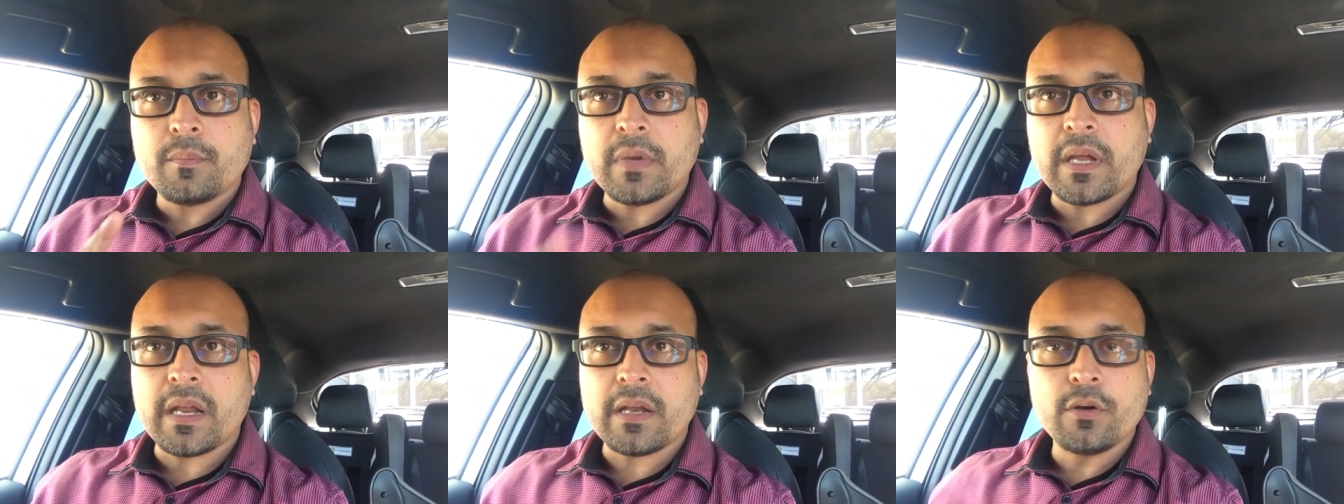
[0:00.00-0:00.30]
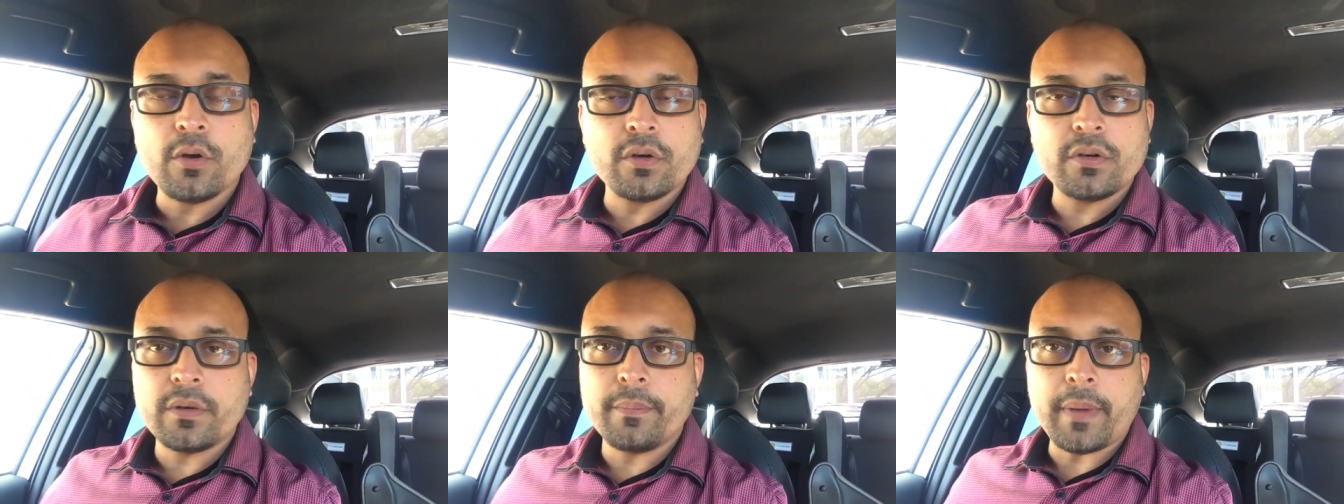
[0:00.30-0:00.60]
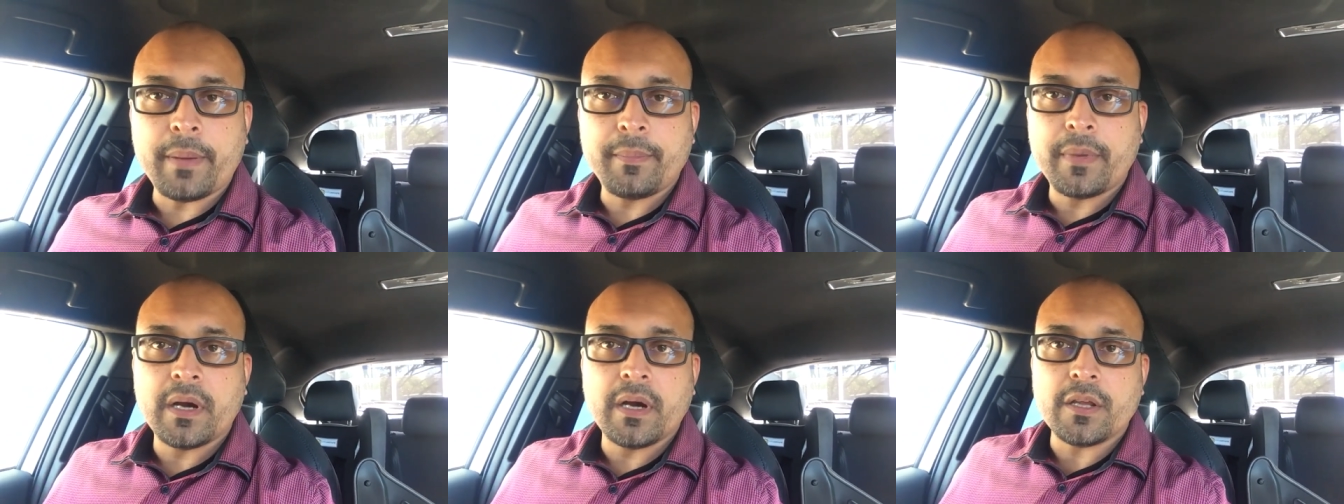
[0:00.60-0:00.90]
but I don't
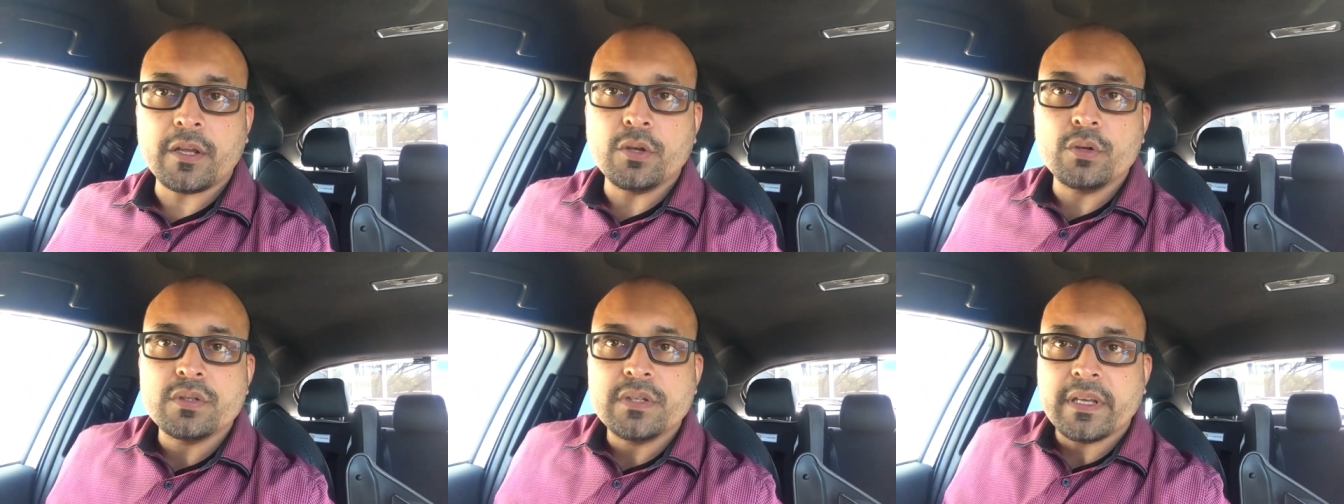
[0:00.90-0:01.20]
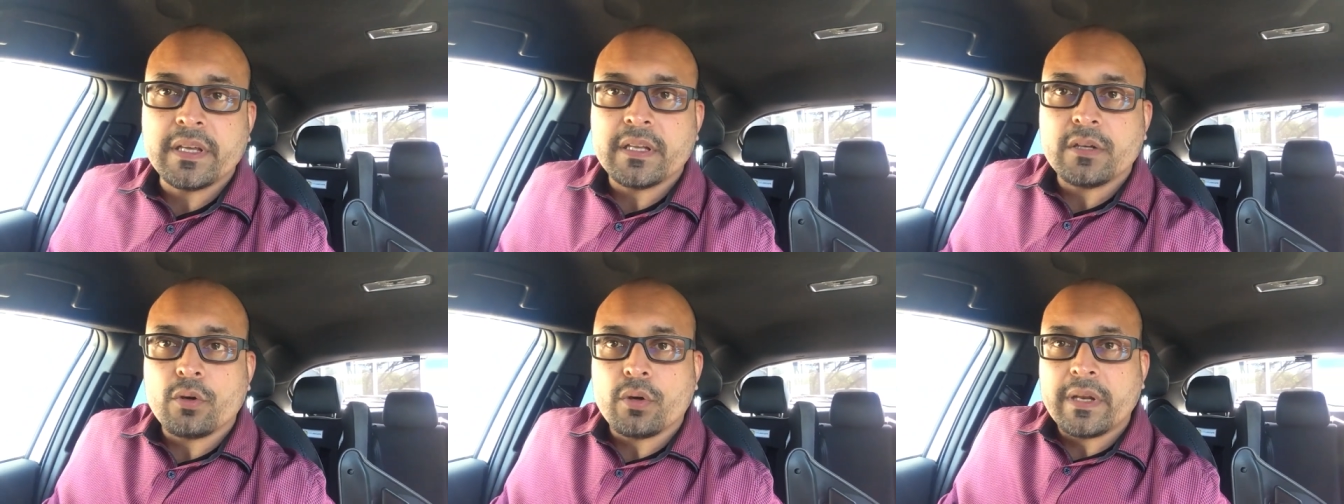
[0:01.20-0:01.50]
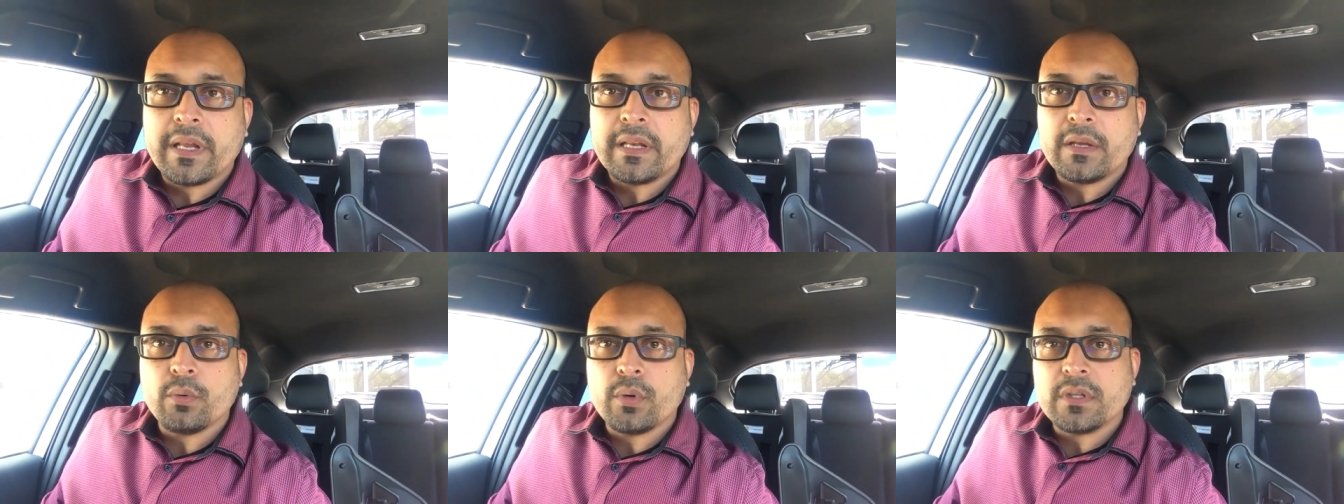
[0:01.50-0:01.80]
remember her using it
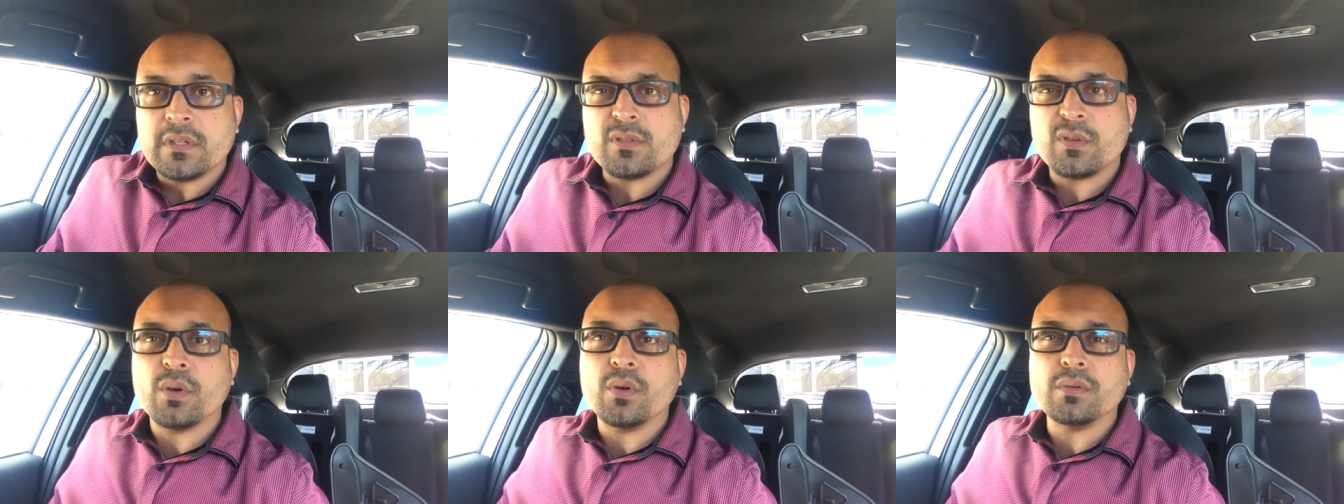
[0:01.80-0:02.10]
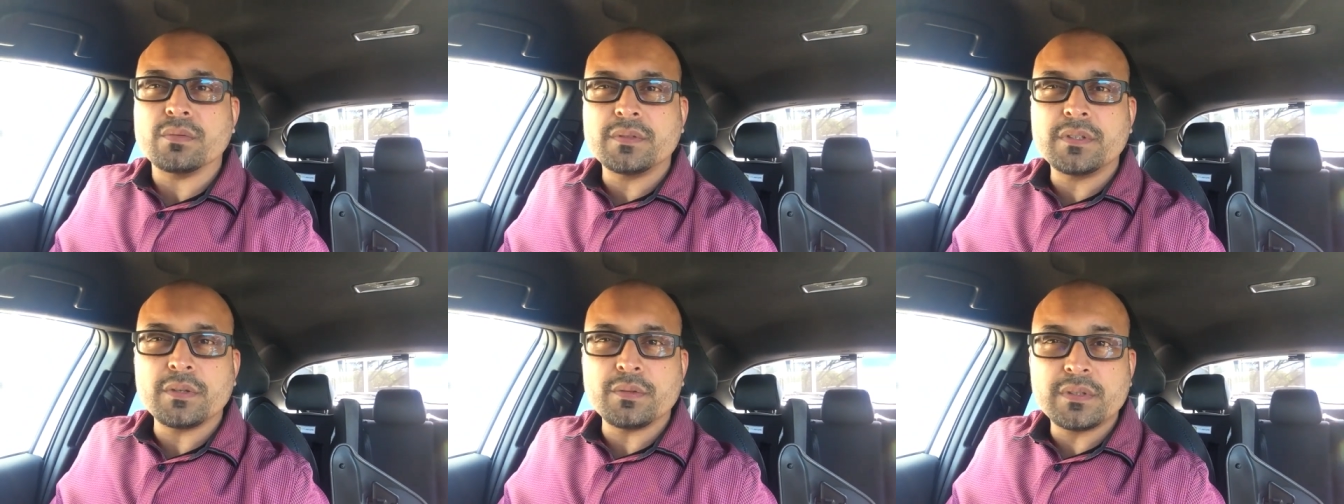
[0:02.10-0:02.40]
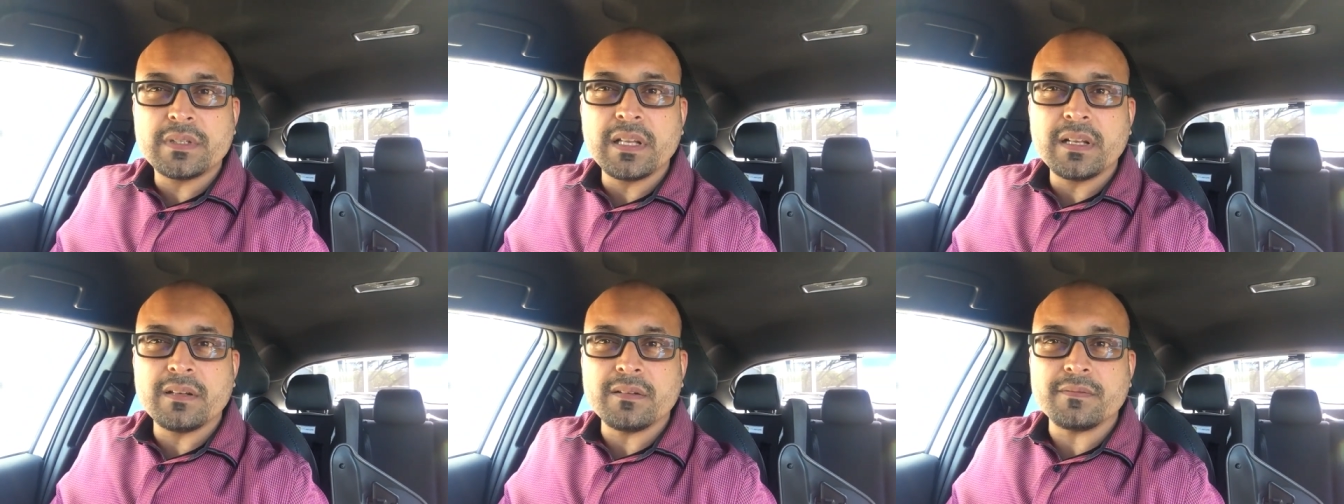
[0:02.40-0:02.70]
on anyone. So she
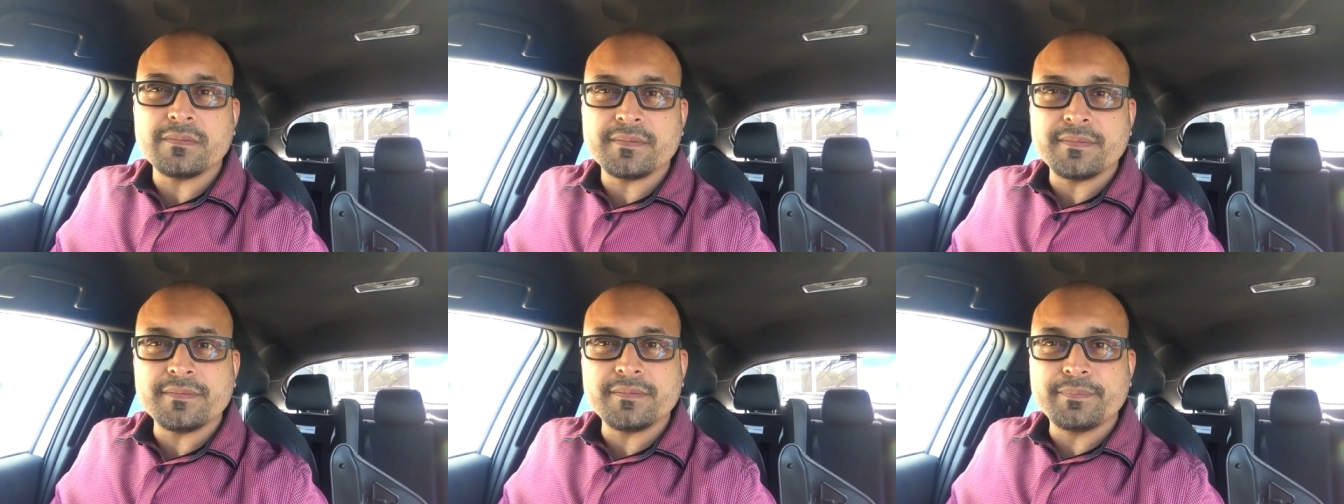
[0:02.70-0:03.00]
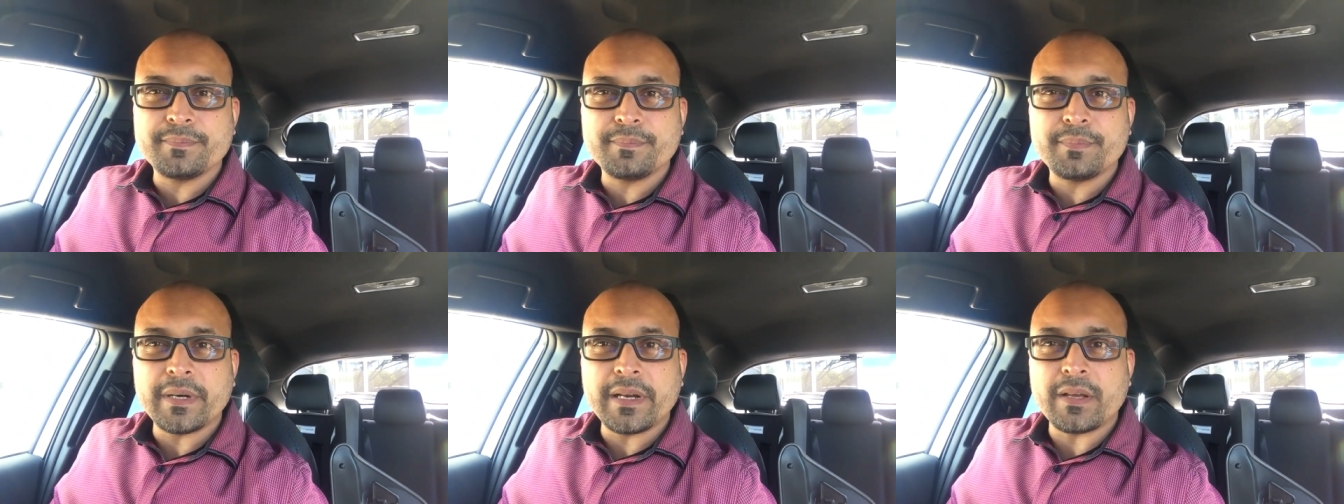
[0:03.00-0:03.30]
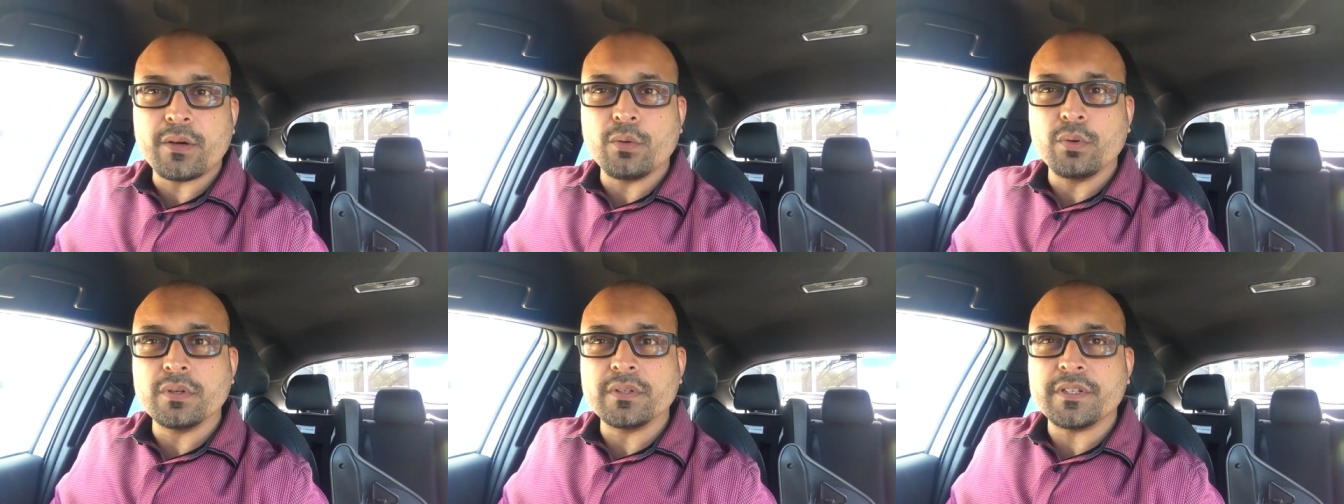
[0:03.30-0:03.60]
was still
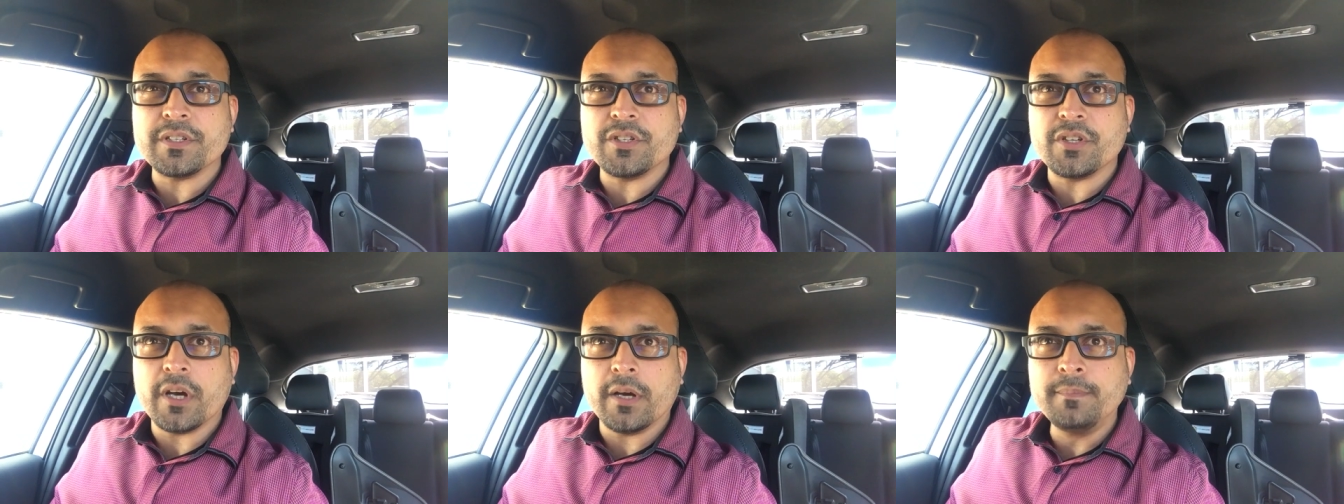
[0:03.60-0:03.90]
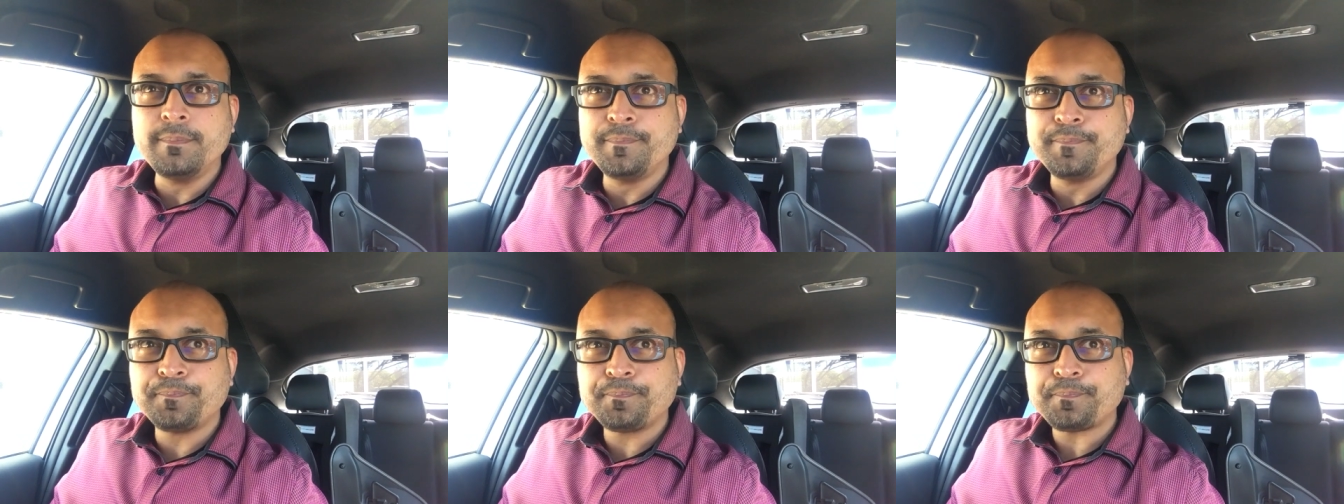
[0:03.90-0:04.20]
pretty cool teacher.